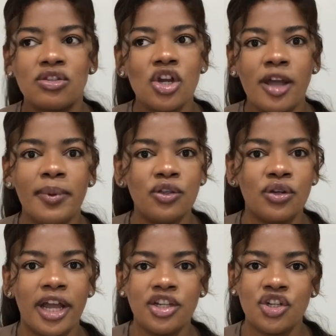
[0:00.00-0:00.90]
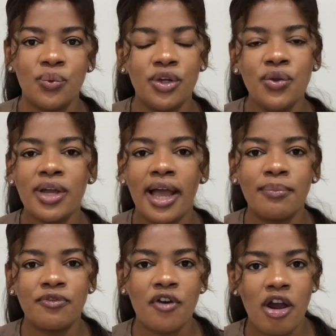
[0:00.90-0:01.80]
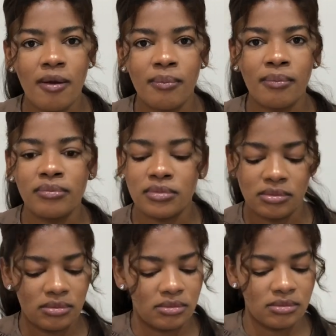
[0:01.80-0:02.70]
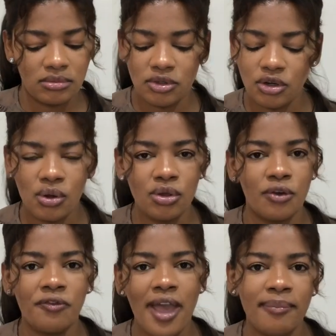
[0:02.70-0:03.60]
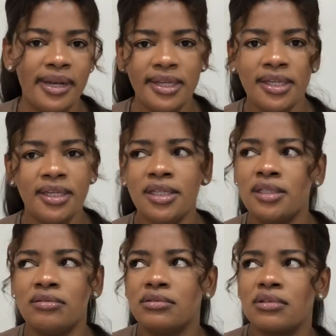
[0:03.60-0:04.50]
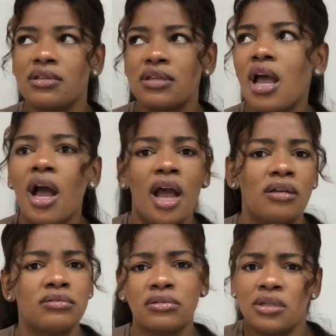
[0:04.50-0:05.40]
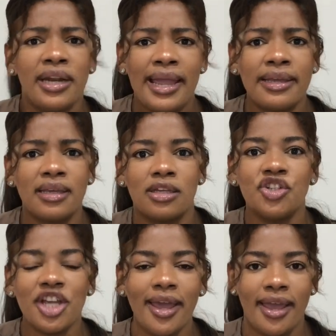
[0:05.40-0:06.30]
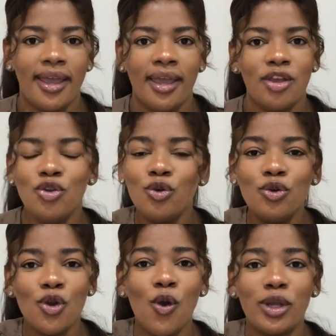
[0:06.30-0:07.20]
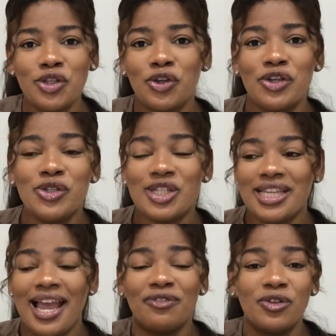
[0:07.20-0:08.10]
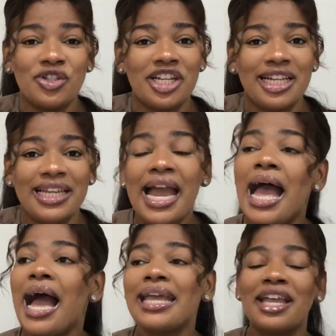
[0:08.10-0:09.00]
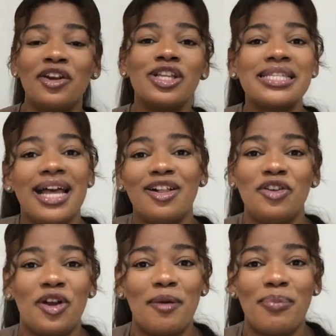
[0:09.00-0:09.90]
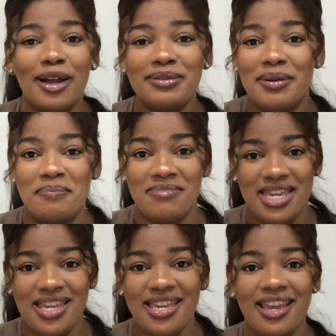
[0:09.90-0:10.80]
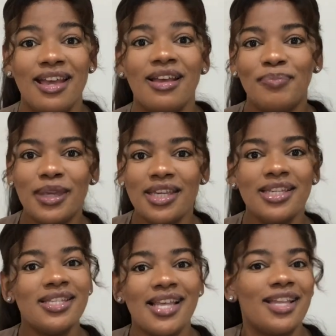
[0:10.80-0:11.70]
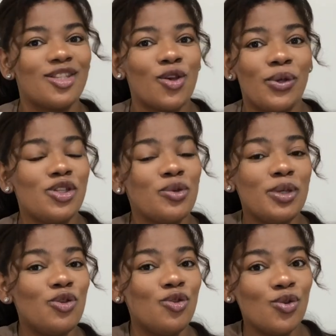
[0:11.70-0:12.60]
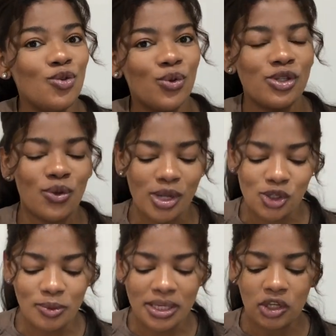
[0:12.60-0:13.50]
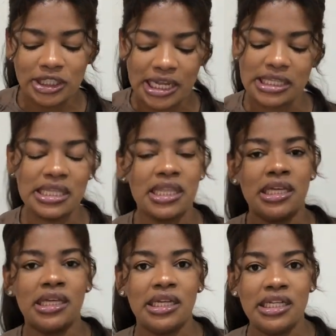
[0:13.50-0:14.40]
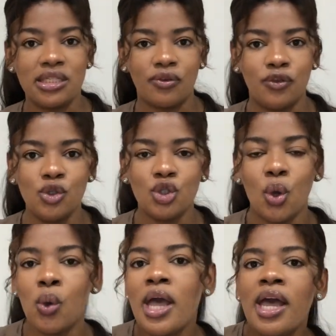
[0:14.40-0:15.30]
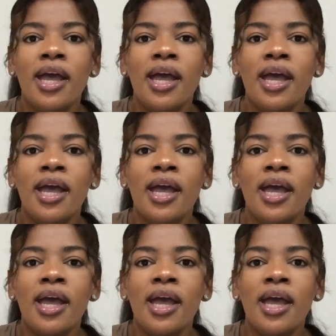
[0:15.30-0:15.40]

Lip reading: talk about your country. Where do you come from? You know, your family. Like, Shay, you know what you're going to say. Unfortunately, I cannot tell you about me because it's going to be you who is going to be conducting the interview. So